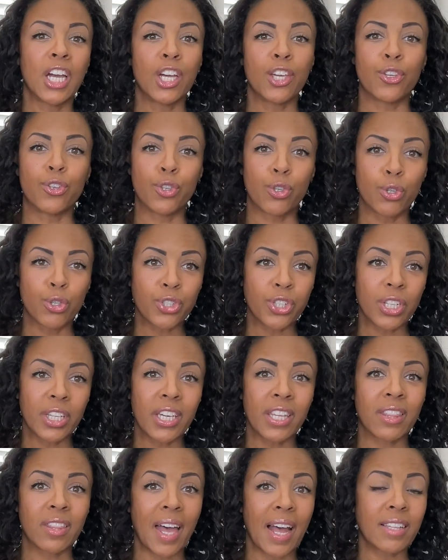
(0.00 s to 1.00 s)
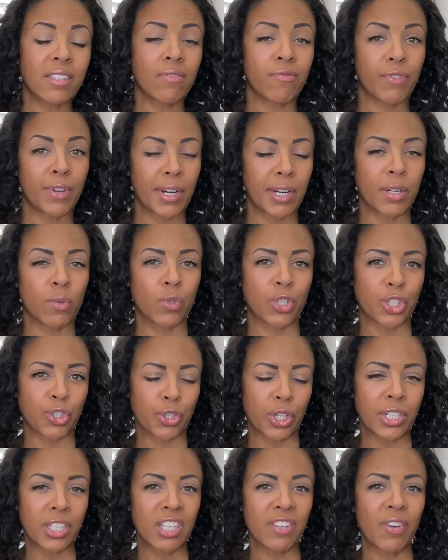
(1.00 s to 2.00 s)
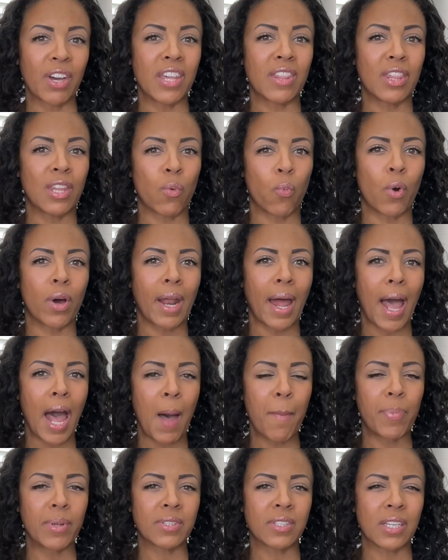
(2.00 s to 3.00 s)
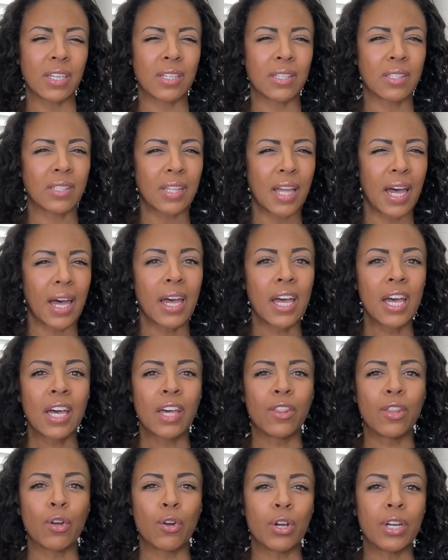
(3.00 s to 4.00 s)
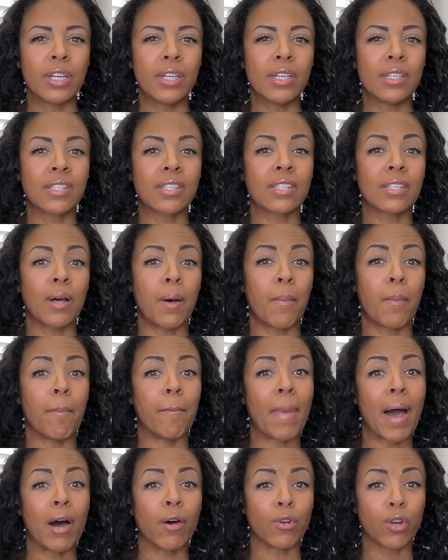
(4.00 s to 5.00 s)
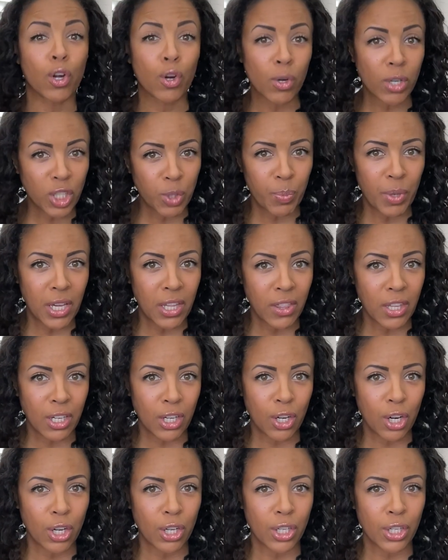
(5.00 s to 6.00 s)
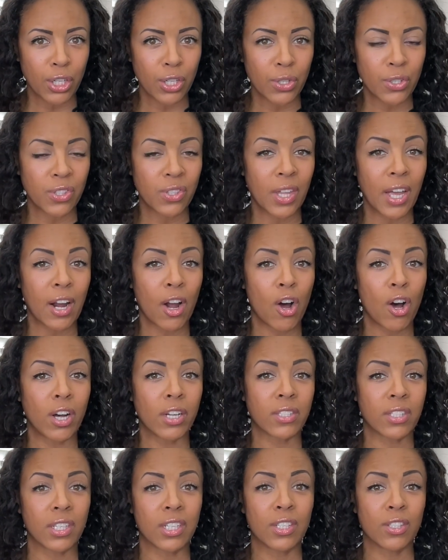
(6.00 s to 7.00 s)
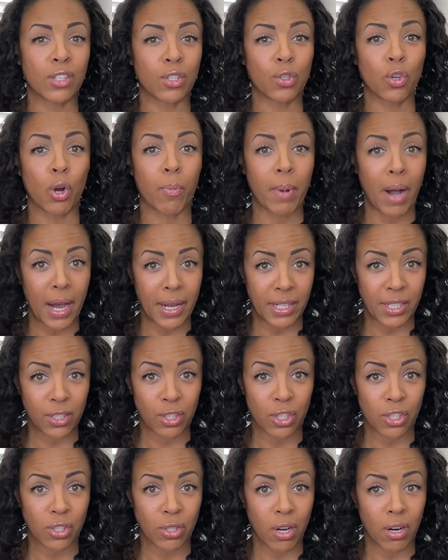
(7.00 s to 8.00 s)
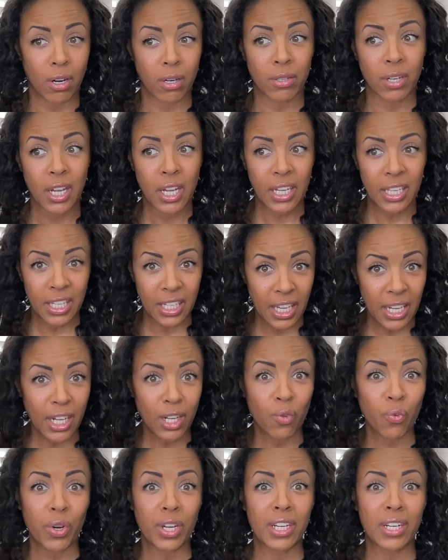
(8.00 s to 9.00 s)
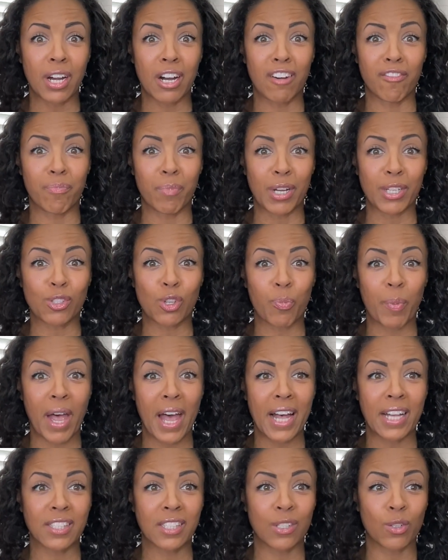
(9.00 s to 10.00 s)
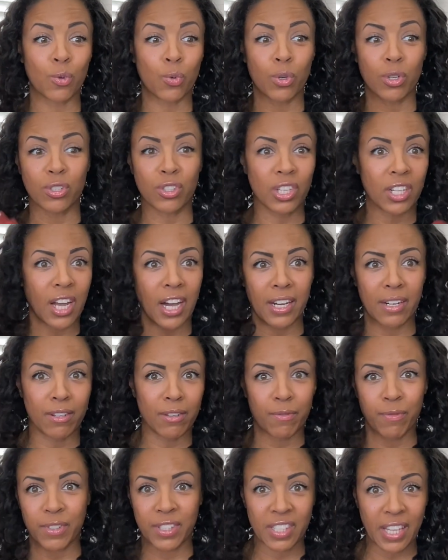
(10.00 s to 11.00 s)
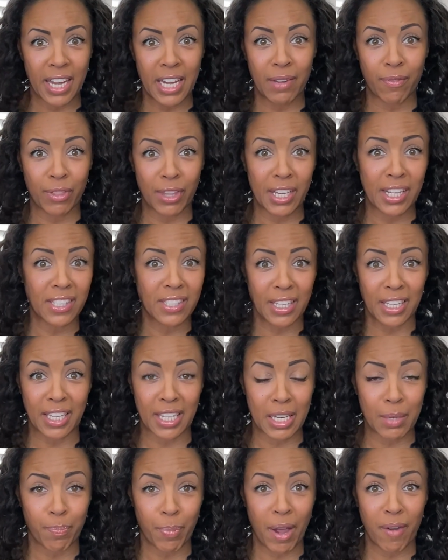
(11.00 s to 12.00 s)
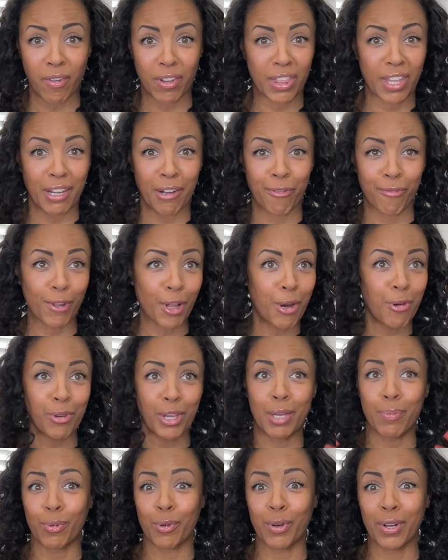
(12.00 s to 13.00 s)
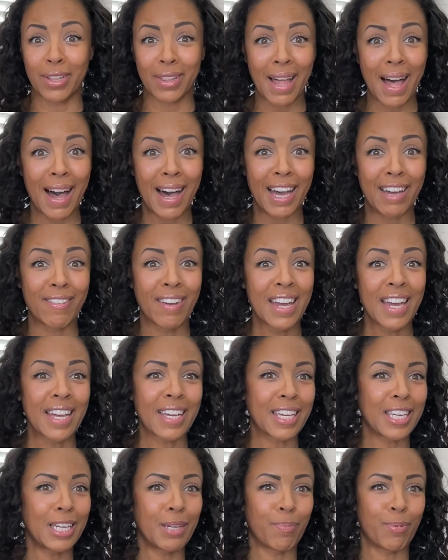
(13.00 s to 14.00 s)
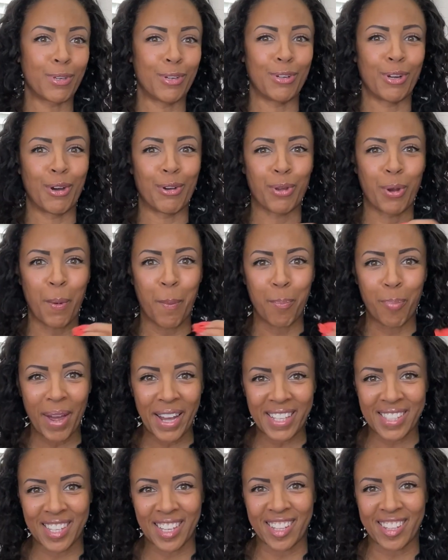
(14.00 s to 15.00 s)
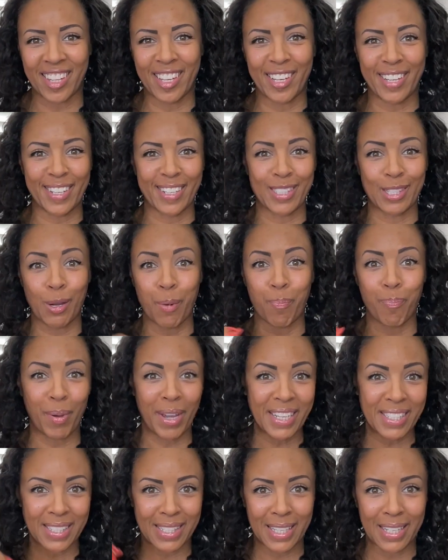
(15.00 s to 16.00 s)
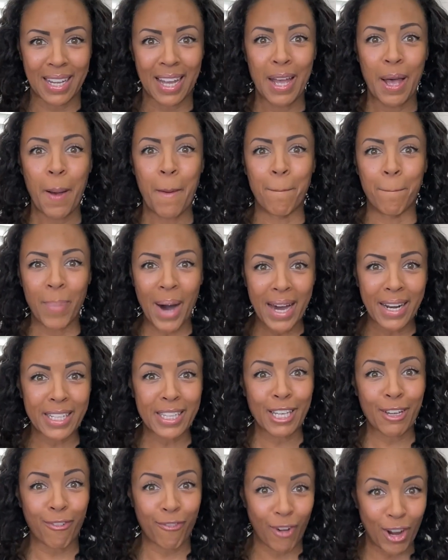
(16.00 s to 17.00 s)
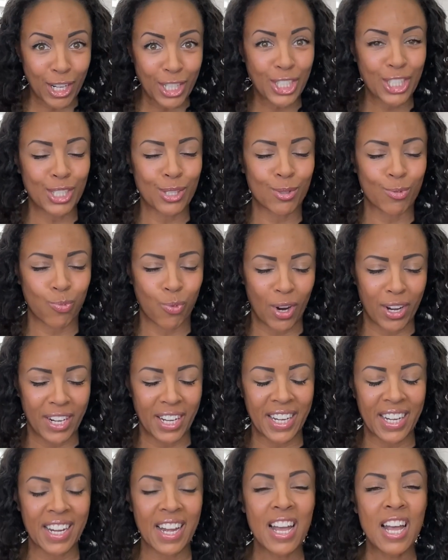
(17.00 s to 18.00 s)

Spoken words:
Usually that's very restrictive. And then what happens is that there is some malnourishment that occurs that causes your body to start getting rid of muscle mass in order to kind of save things and keep everything afloat, keep you alive, keep, your basic things, your basic bodily functions running.